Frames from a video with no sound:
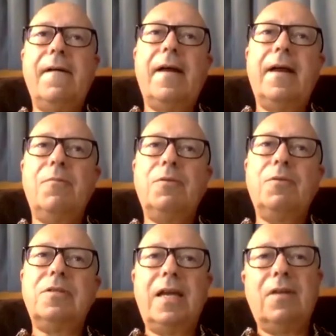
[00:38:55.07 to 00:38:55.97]
And I would
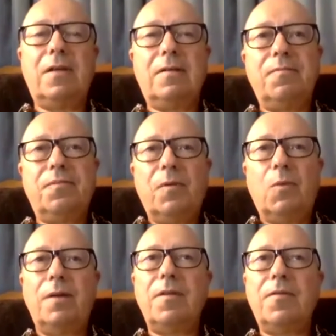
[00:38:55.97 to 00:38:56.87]
say that
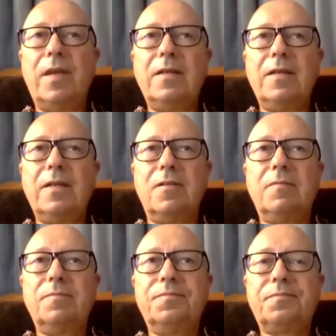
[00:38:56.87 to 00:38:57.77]
one of the things that
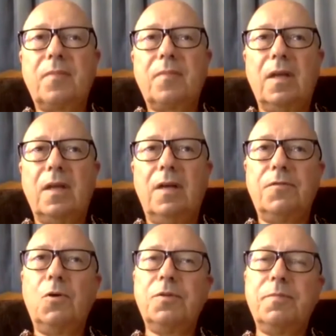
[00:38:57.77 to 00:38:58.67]
is
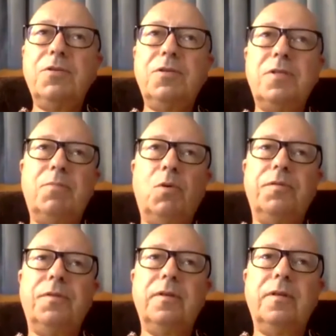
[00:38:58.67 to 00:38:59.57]
of course most
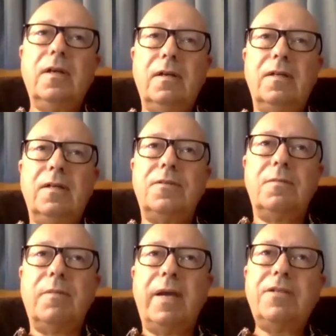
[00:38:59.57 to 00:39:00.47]
important is
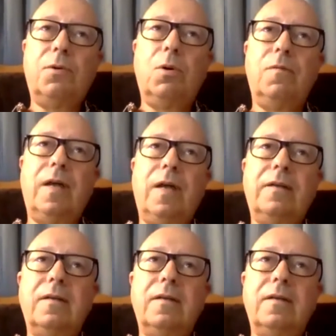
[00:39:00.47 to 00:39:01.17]
to make sure that